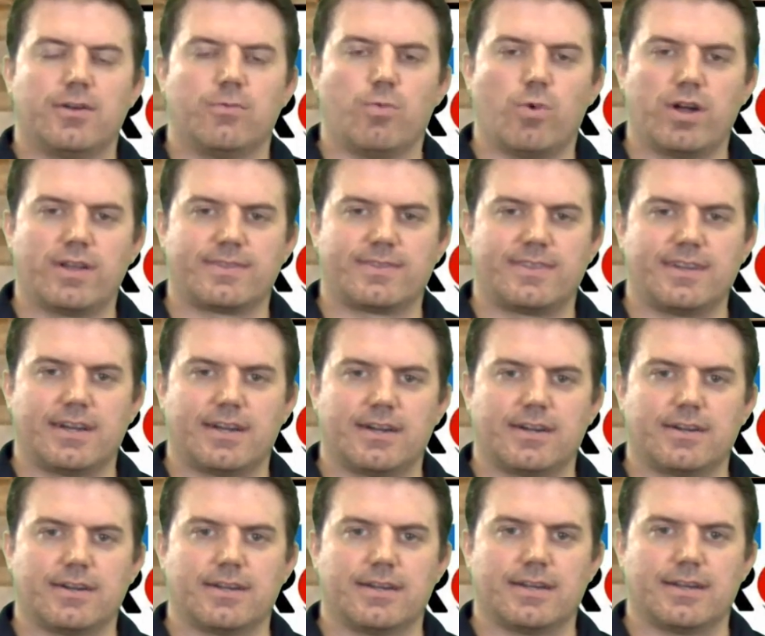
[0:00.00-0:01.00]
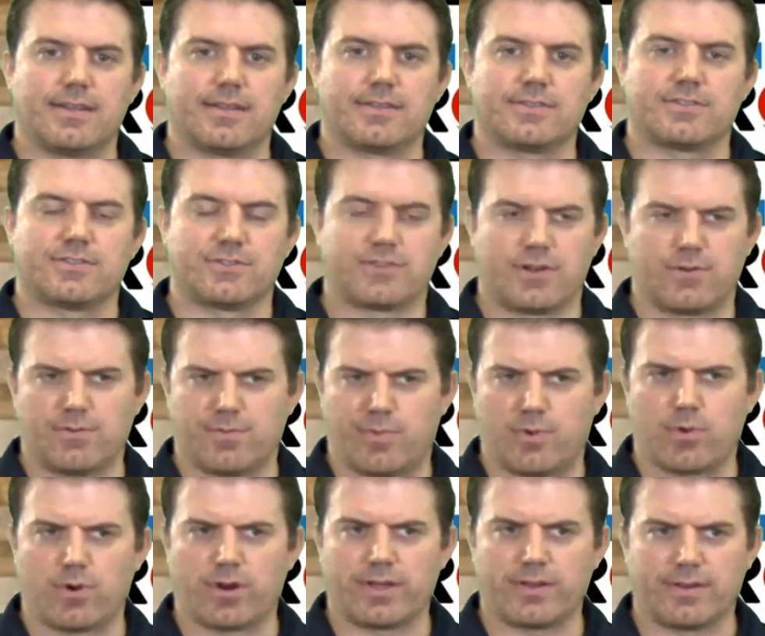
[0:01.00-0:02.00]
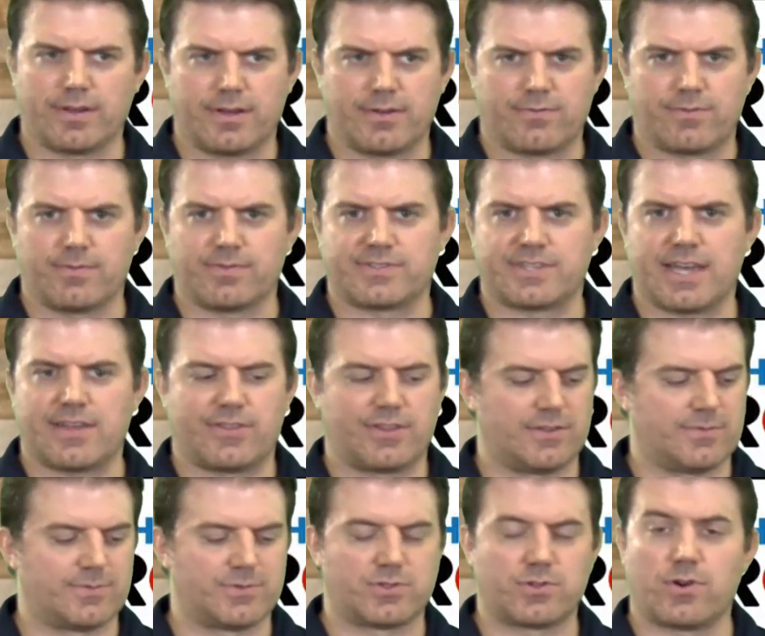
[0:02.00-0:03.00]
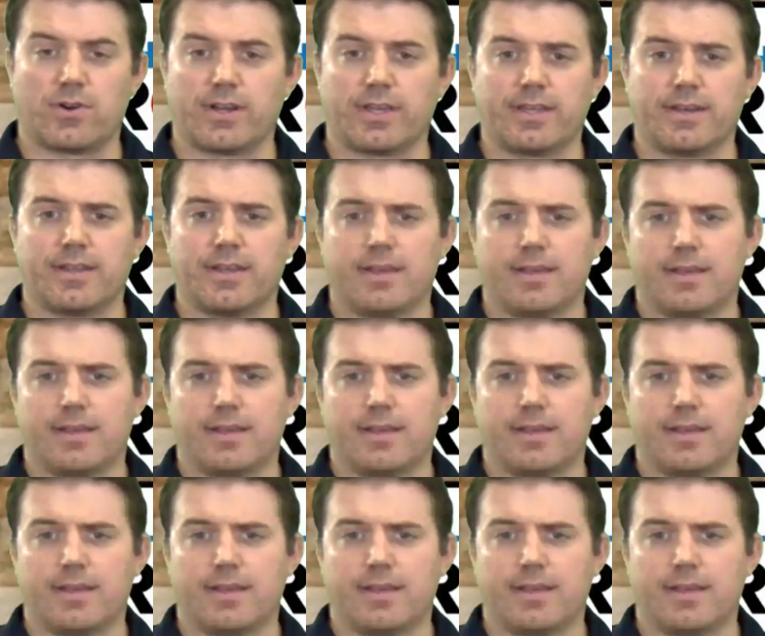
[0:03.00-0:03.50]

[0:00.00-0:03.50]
what this is a reporting from the Southeast Missourian.